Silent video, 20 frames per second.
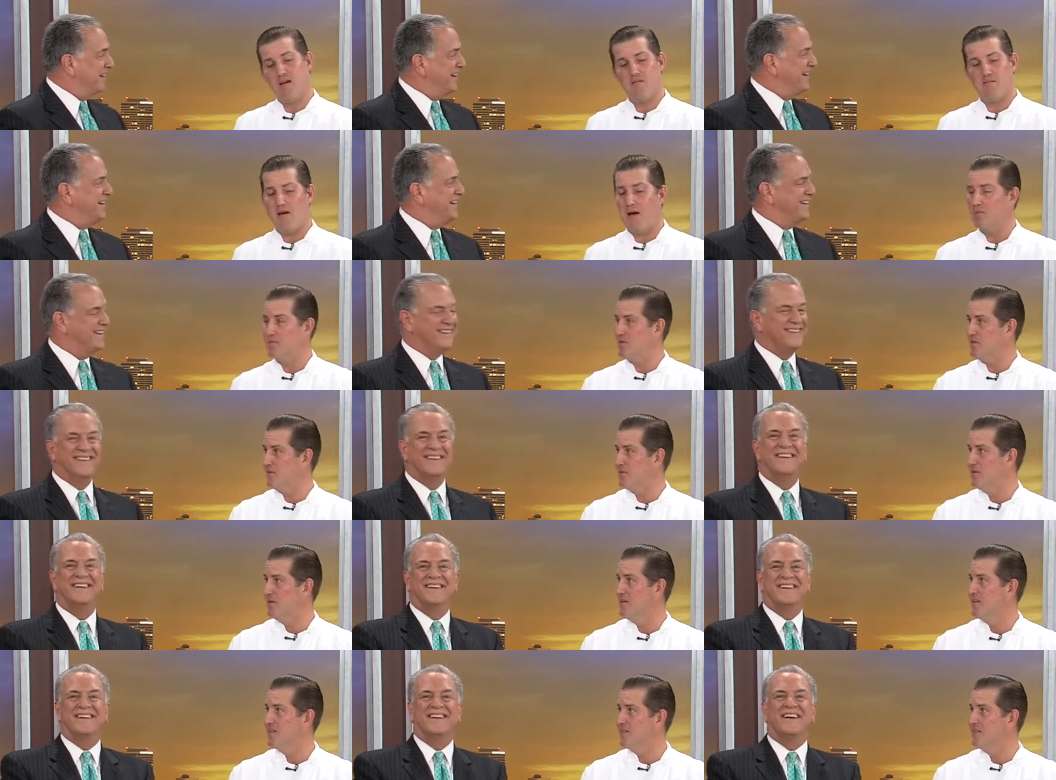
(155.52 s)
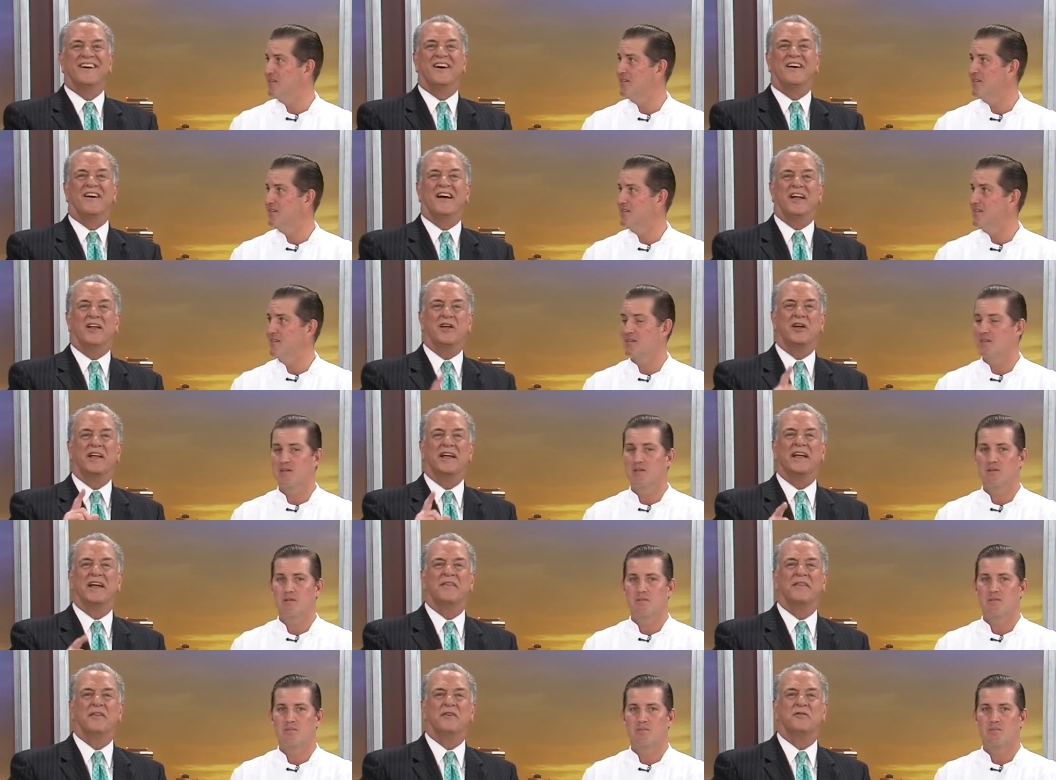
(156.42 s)
Speaker 1: right? Yeah, absolutely. All right, you
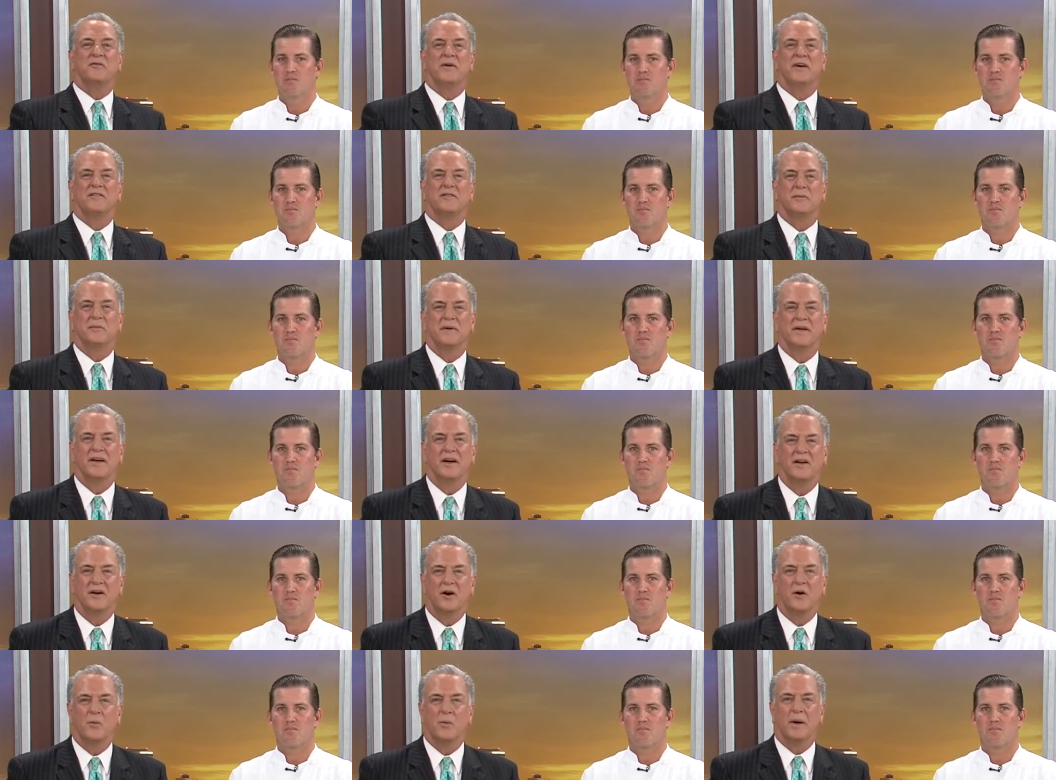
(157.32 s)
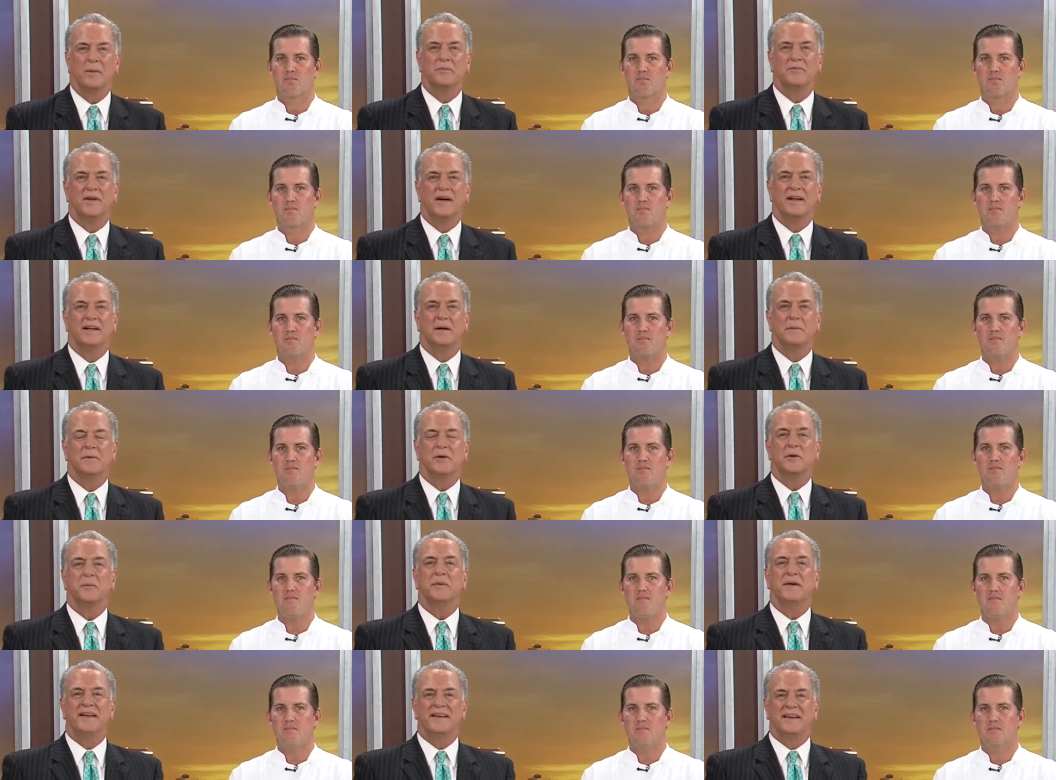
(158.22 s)
can get this recipe on our website,
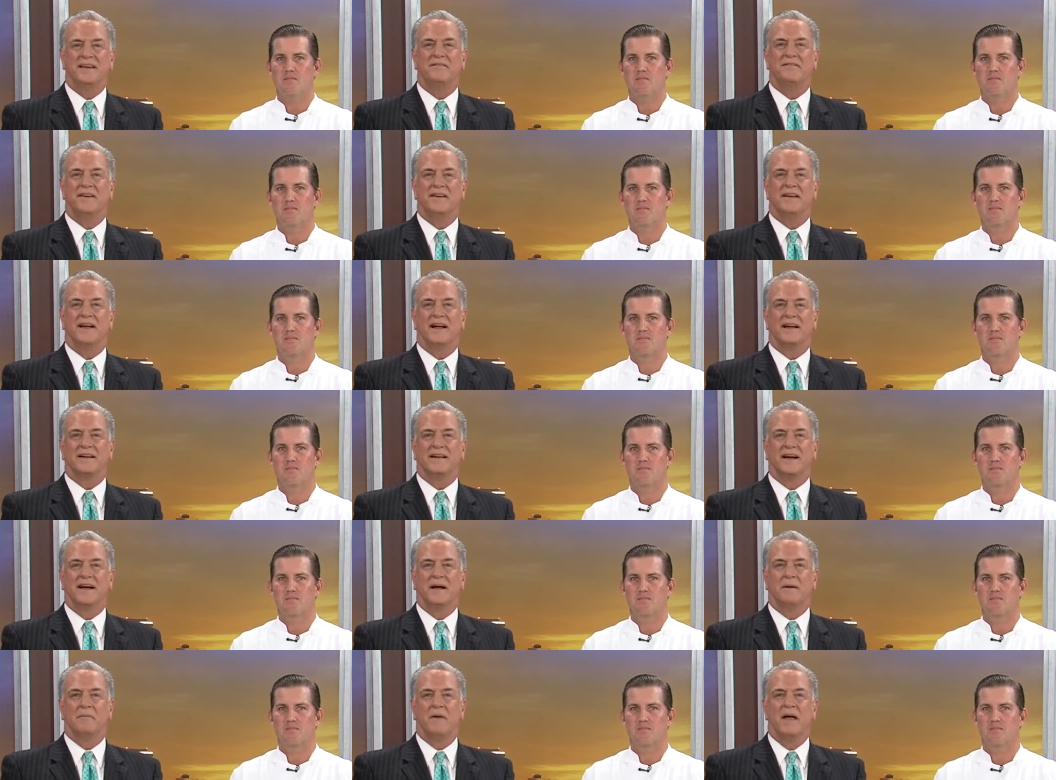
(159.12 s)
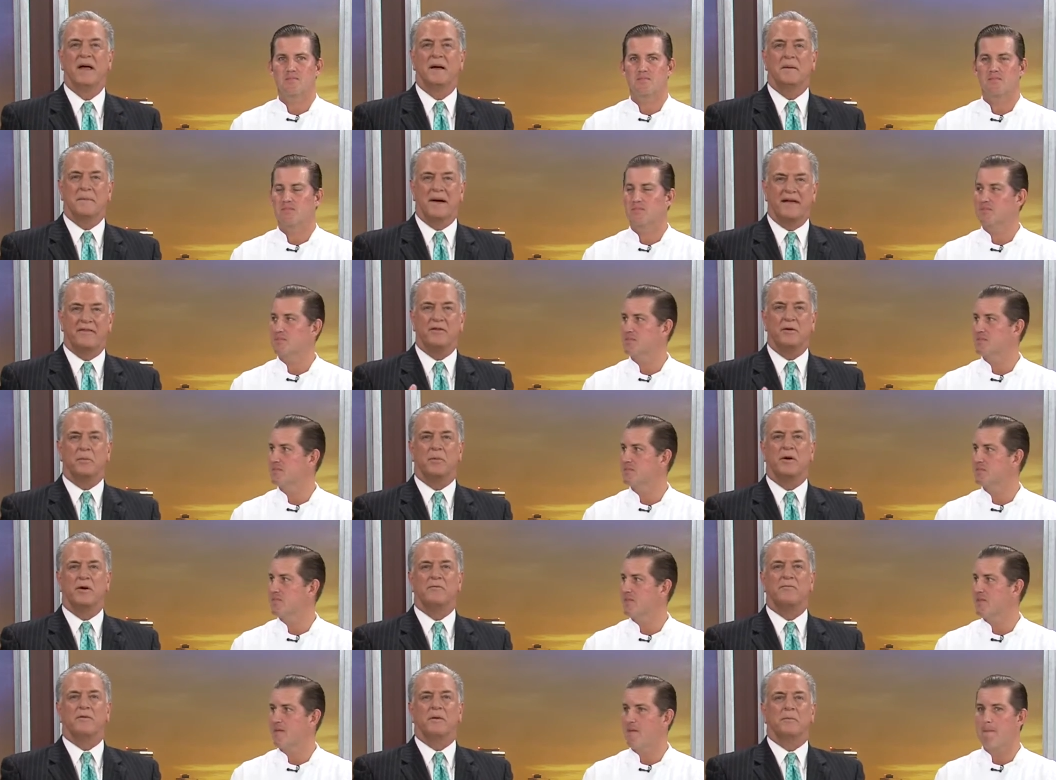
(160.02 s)
WPTV.com. Mathew
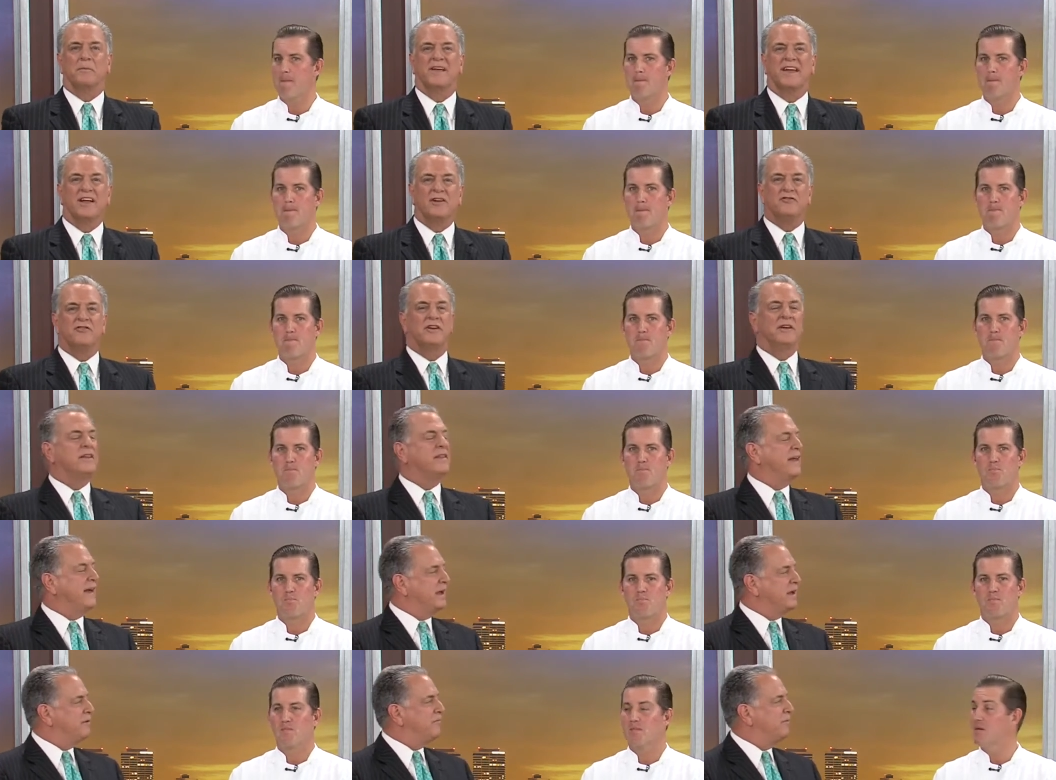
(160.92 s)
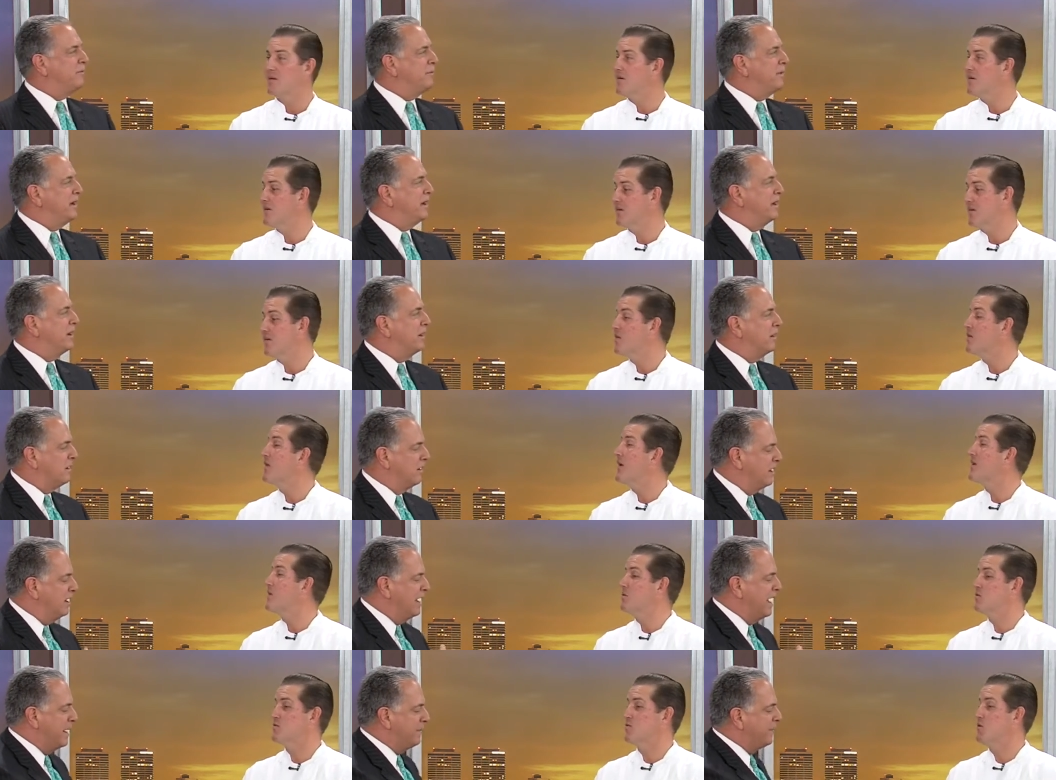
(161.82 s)
Byrne from Kitchen, thank you for being here.
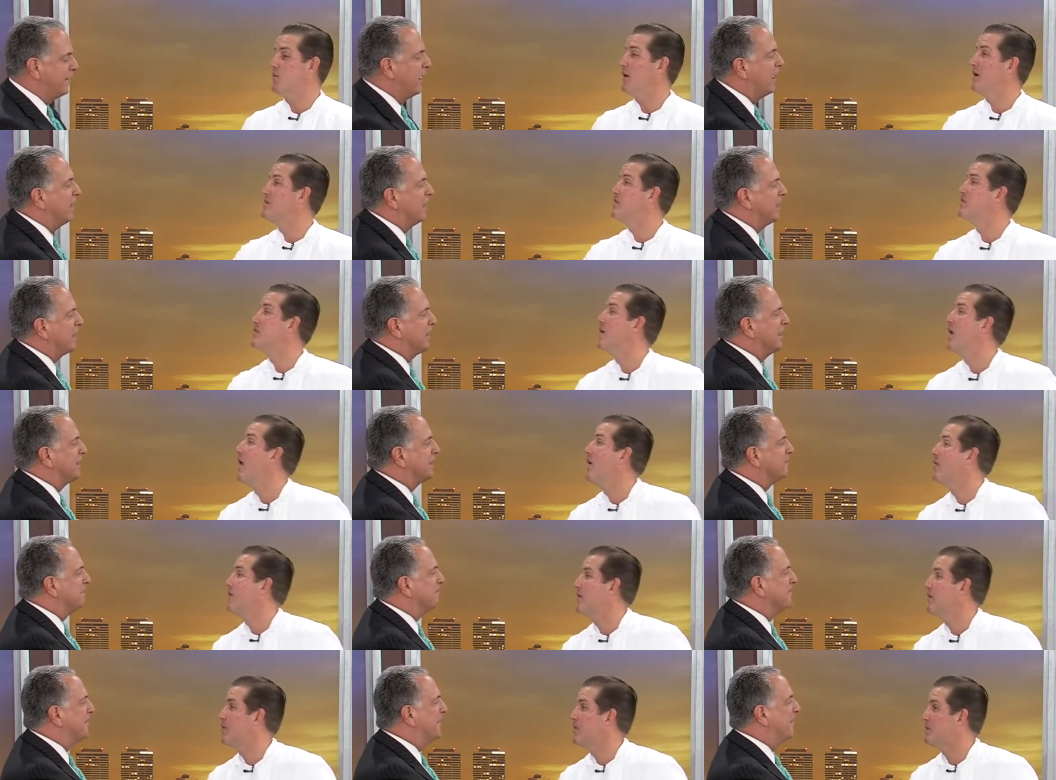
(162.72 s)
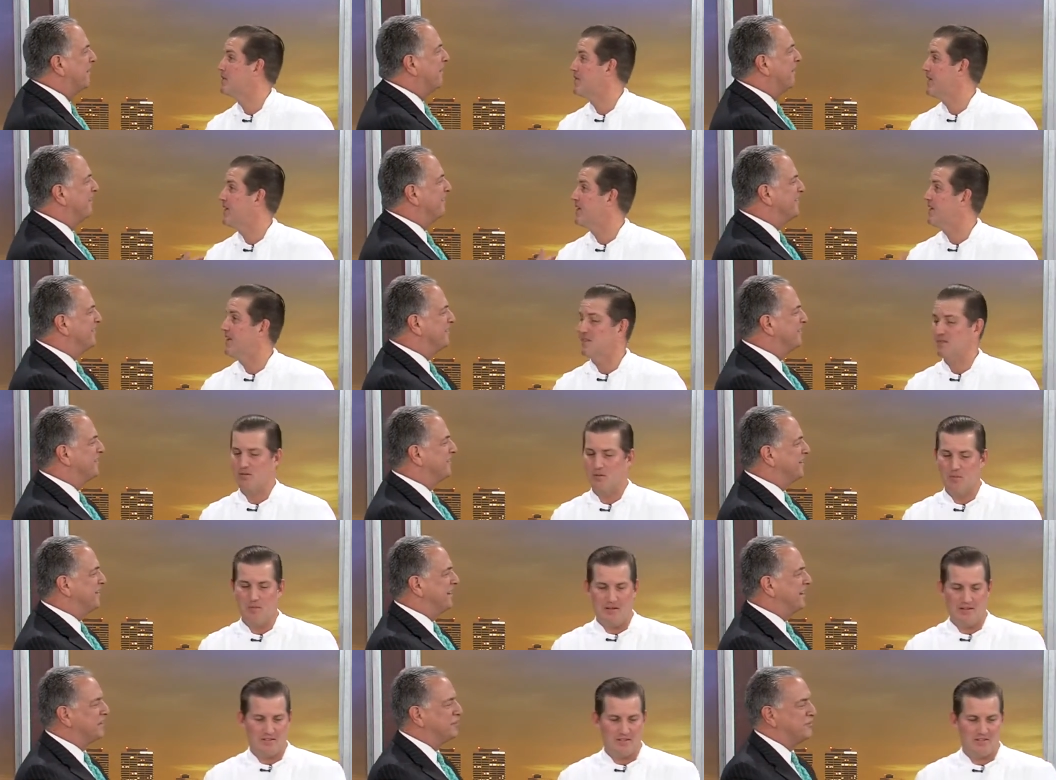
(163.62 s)
Thank you Happy so much. Holiday. I really appreciate it. Thanks
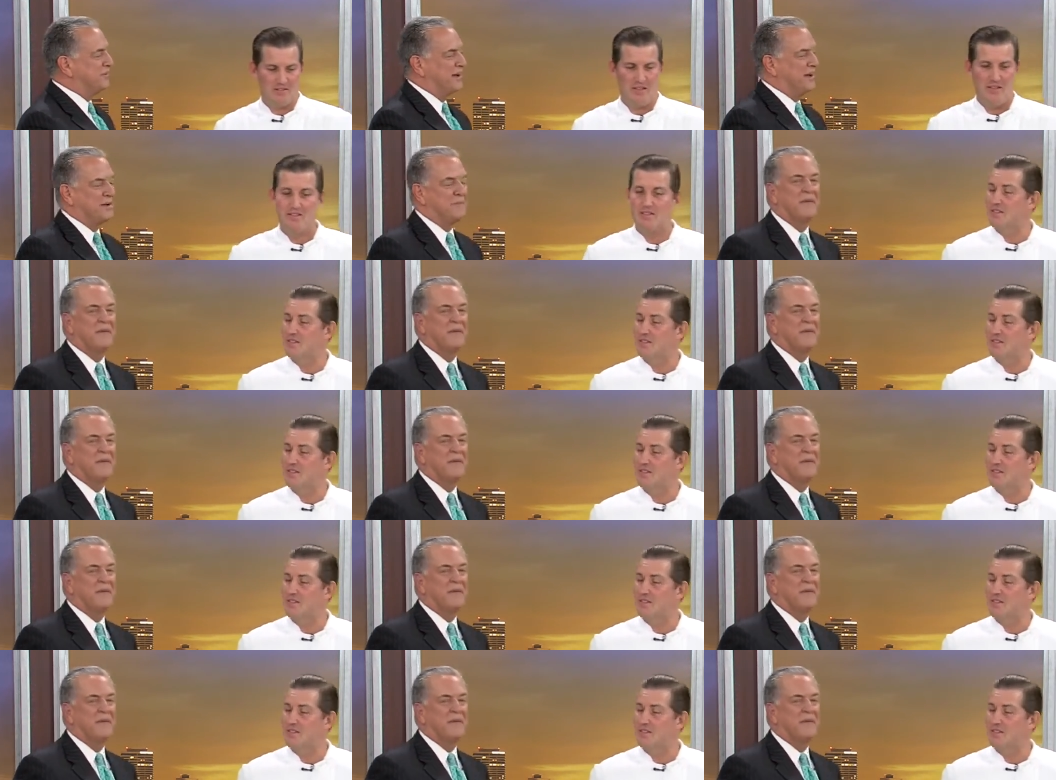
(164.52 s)
we'll so much. next time.